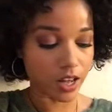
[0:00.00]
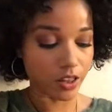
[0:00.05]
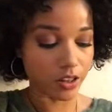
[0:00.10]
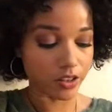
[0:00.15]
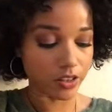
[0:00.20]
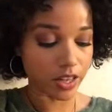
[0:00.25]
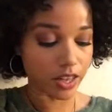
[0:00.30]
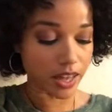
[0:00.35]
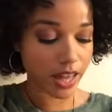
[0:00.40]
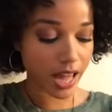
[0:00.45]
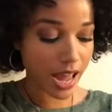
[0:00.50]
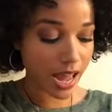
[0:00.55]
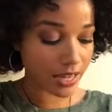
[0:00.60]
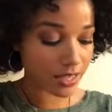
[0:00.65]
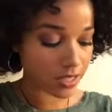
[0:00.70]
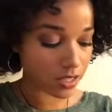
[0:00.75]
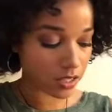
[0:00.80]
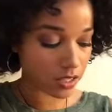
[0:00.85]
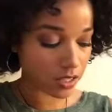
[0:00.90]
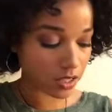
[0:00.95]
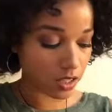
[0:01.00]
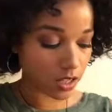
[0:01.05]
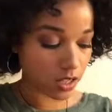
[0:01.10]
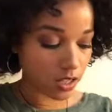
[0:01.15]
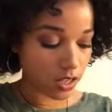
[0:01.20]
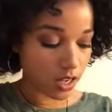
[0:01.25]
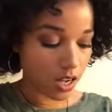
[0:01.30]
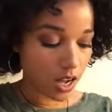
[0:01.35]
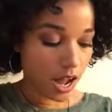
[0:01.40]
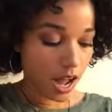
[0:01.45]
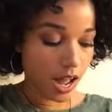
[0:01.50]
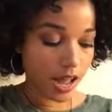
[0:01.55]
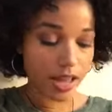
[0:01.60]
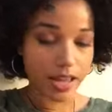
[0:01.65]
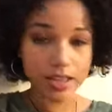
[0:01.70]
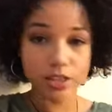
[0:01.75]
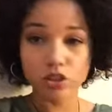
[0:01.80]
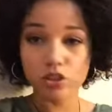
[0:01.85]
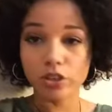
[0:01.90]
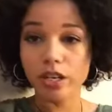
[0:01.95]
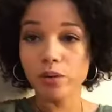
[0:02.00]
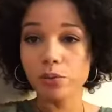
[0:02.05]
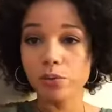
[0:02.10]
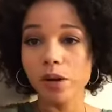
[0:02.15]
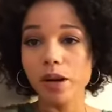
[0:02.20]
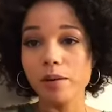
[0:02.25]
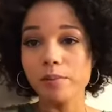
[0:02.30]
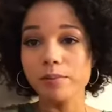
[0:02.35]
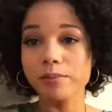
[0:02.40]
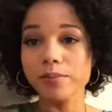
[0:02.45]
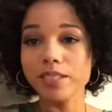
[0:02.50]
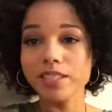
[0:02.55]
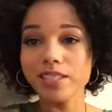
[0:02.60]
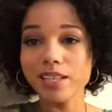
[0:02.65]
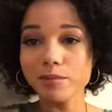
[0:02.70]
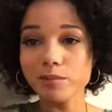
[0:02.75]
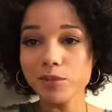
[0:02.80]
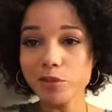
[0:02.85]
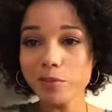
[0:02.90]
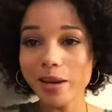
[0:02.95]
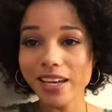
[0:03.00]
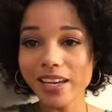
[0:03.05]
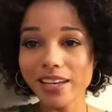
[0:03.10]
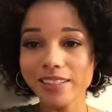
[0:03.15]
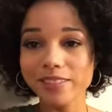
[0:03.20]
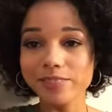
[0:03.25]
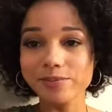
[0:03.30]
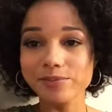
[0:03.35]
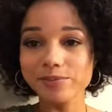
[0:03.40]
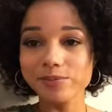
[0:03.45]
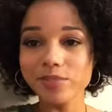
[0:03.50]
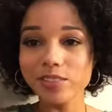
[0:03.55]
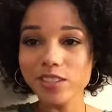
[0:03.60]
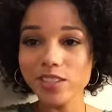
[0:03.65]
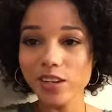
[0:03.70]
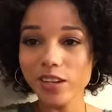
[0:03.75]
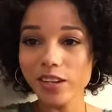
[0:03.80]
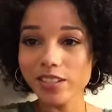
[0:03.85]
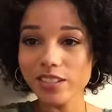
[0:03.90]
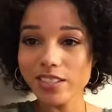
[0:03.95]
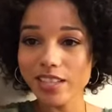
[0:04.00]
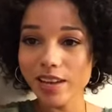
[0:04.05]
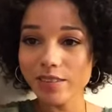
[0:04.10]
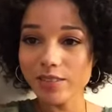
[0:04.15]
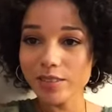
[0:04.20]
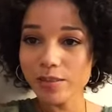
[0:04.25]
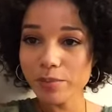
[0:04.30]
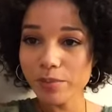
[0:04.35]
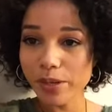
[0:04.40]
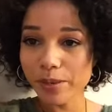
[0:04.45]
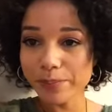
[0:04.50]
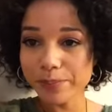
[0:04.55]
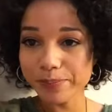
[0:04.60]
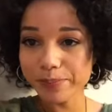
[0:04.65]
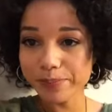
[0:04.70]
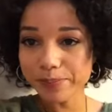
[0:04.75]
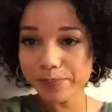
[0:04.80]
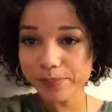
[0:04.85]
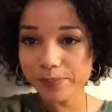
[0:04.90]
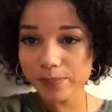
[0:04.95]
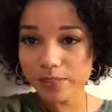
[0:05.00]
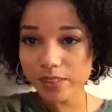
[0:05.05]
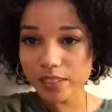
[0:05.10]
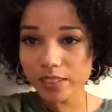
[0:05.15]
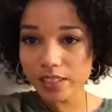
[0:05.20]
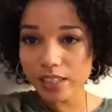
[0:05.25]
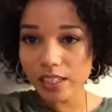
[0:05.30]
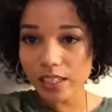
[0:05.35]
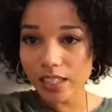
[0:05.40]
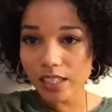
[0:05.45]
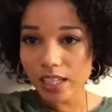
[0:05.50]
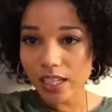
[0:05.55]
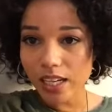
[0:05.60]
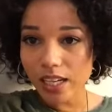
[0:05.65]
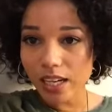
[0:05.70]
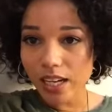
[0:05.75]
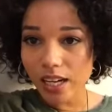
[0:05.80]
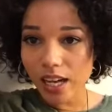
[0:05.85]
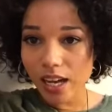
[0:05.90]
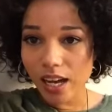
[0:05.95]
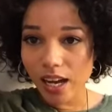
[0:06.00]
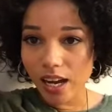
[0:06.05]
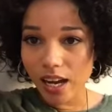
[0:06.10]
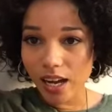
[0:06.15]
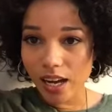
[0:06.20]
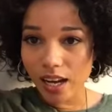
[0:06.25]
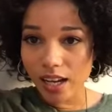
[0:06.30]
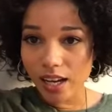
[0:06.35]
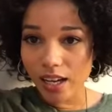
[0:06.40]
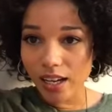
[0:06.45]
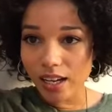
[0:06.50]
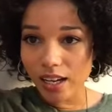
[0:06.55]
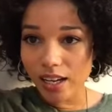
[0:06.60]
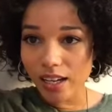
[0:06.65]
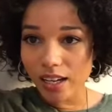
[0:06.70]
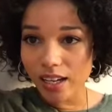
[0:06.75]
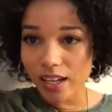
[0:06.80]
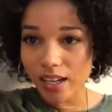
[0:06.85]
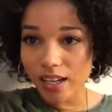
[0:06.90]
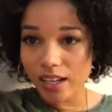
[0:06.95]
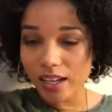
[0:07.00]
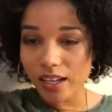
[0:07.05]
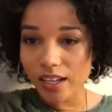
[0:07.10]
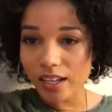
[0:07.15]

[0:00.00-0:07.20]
than that, I drink rum, because I'm Jamaican, so I'll just have some rum. Let's